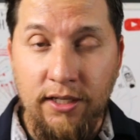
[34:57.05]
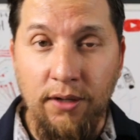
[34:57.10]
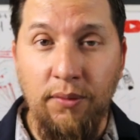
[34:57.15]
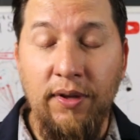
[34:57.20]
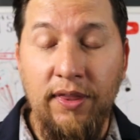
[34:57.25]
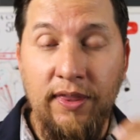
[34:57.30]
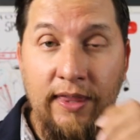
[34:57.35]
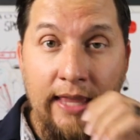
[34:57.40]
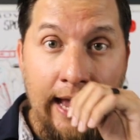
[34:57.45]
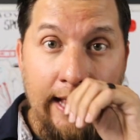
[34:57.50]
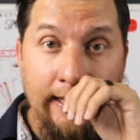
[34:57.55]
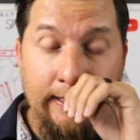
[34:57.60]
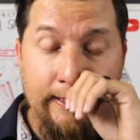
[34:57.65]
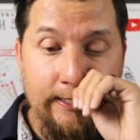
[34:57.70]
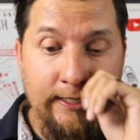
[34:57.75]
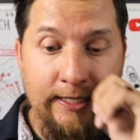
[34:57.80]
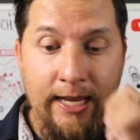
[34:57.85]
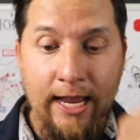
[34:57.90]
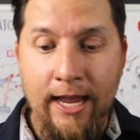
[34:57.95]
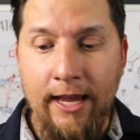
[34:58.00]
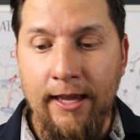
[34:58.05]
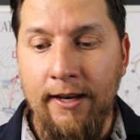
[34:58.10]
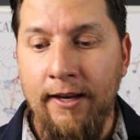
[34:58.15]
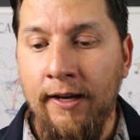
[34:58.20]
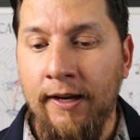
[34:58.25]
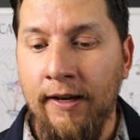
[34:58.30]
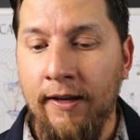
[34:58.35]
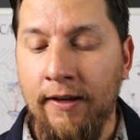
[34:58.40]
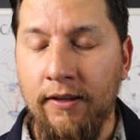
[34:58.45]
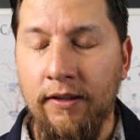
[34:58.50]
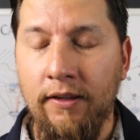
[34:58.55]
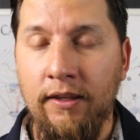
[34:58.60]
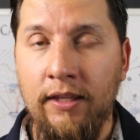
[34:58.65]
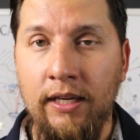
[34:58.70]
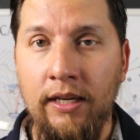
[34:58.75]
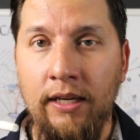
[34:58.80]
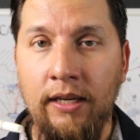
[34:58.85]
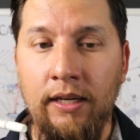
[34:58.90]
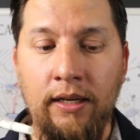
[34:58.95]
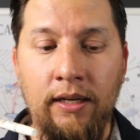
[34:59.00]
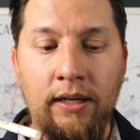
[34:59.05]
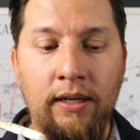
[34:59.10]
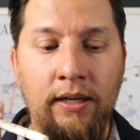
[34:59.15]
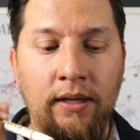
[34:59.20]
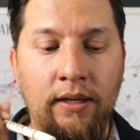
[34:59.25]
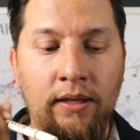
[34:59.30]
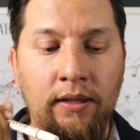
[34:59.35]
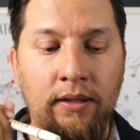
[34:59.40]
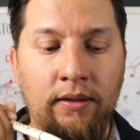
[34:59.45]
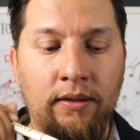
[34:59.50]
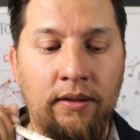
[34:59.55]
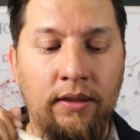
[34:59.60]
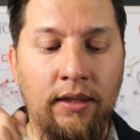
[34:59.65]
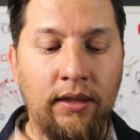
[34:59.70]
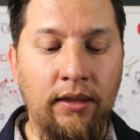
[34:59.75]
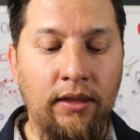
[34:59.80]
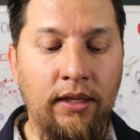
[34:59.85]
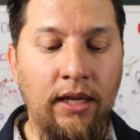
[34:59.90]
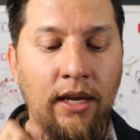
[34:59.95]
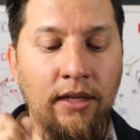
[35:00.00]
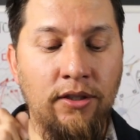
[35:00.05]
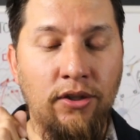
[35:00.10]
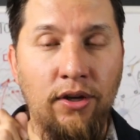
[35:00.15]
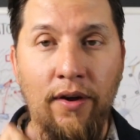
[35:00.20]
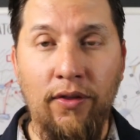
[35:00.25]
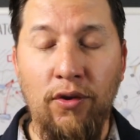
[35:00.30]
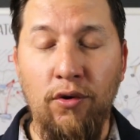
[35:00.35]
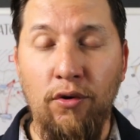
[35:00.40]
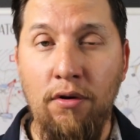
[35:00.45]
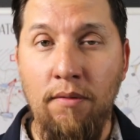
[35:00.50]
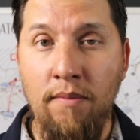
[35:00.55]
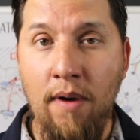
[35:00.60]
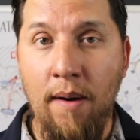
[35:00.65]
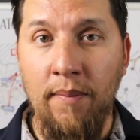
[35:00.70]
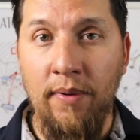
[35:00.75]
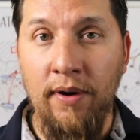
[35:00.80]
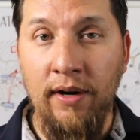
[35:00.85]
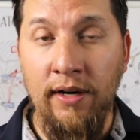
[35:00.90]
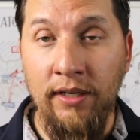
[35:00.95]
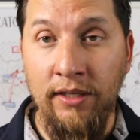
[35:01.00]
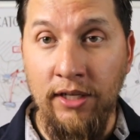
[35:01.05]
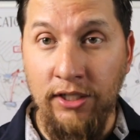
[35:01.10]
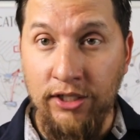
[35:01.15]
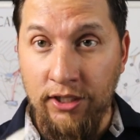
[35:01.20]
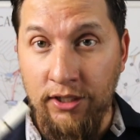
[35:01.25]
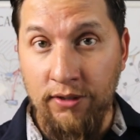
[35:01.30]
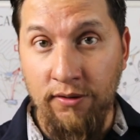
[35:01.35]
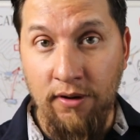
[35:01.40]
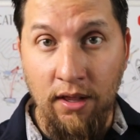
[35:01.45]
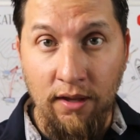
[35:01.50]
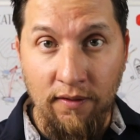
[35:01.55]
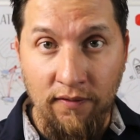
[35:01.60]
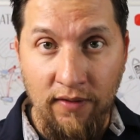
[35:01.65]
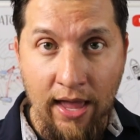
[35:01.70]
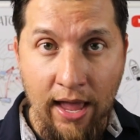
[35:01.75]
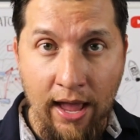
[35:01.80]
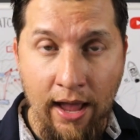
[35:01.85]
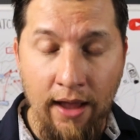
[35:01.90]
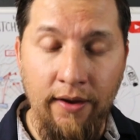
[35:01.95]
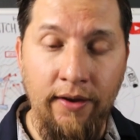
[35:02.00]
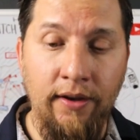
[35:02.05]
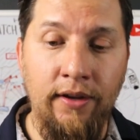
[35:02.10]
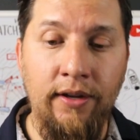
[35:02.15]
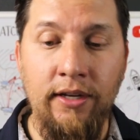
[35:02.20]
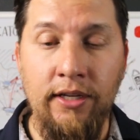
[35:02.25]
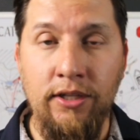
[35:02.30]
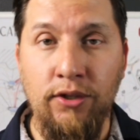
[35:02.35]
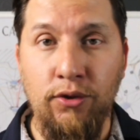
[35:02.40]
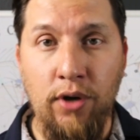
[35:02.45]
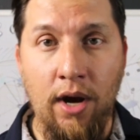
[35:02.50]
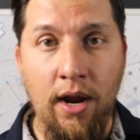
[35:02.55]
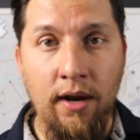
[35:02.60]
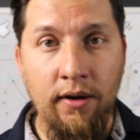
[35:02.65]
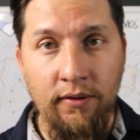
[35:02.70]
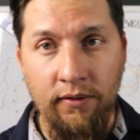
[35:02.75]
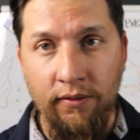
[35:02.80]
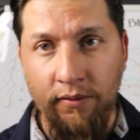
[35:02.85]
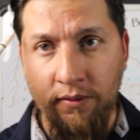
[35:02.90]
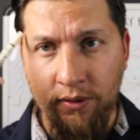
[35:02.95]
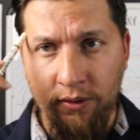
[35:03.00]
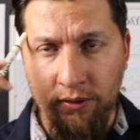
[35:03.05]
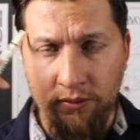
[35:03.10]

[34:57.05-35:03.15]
So with that said, the things you have to remember in addition to all of that is trying to,